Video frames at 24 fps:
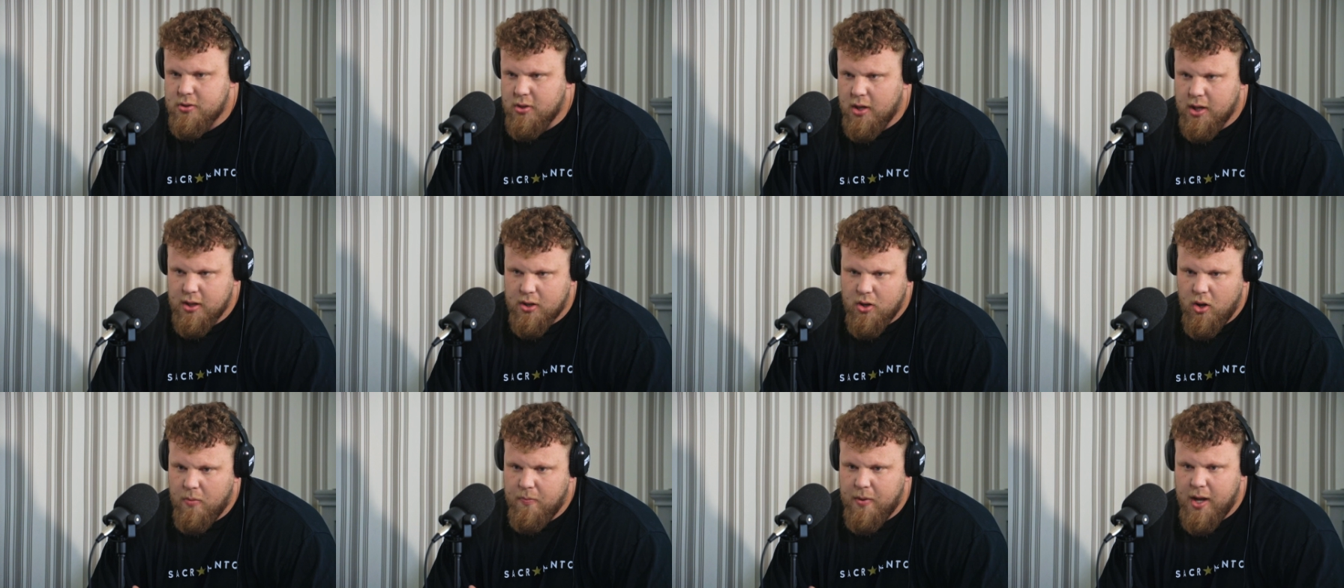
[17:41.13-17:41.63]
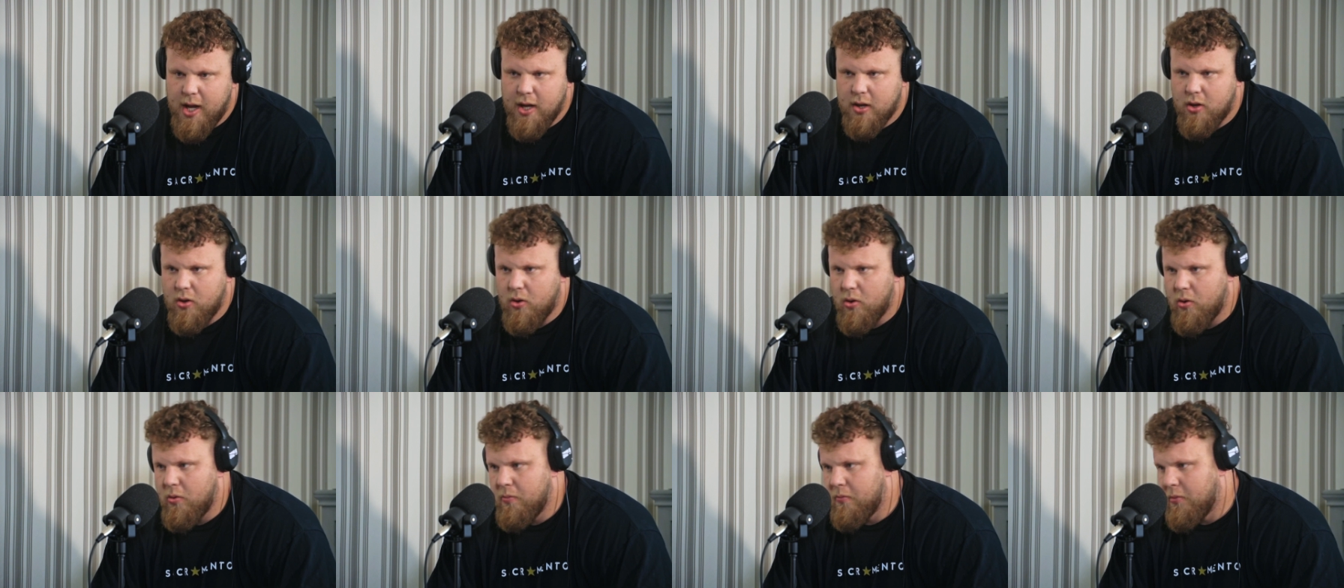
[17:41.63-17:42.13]
So I got back
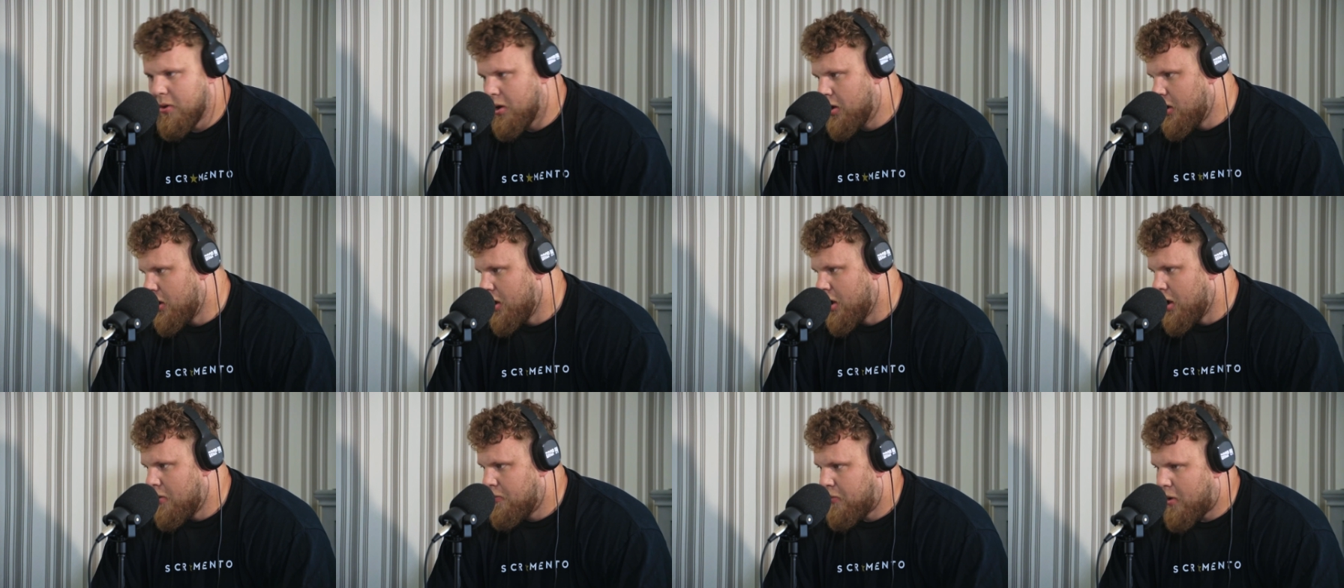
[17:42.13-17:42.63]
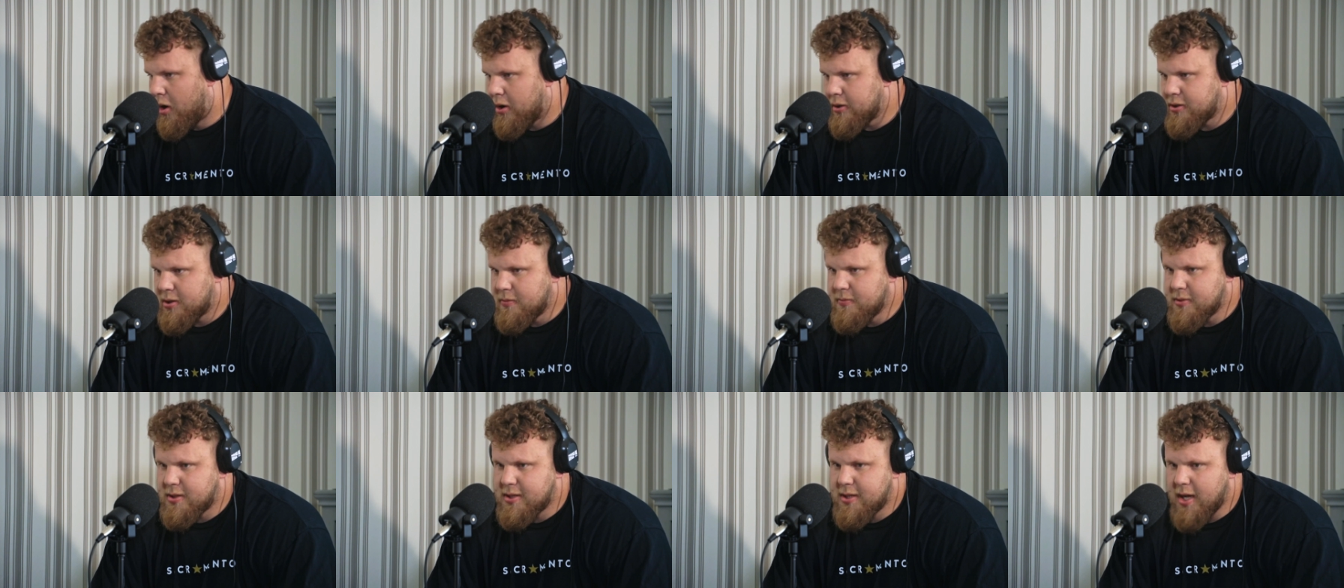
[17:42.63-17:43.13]
home, bought
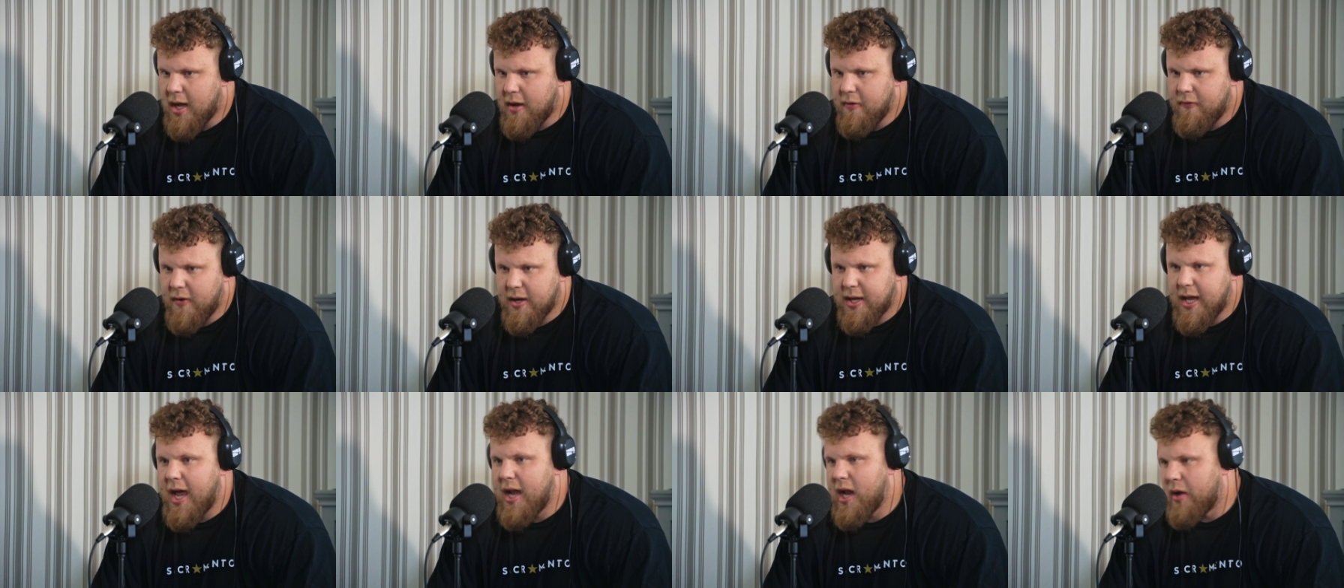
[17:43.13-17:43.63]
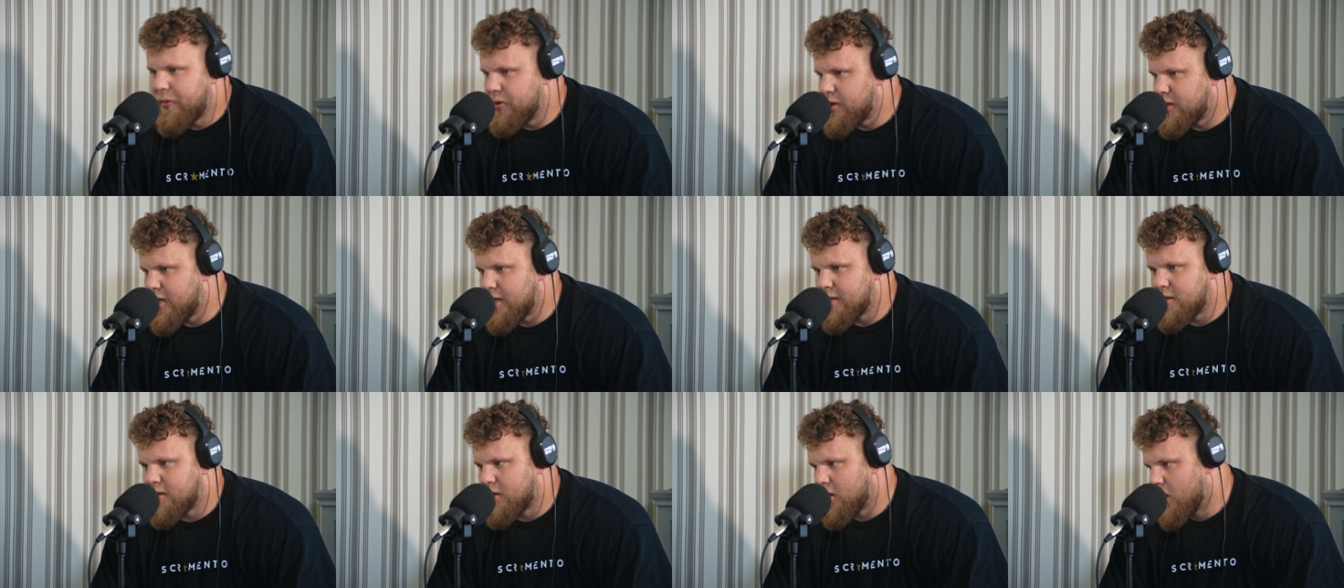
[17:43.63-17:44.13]
some stuff. Again, I was just,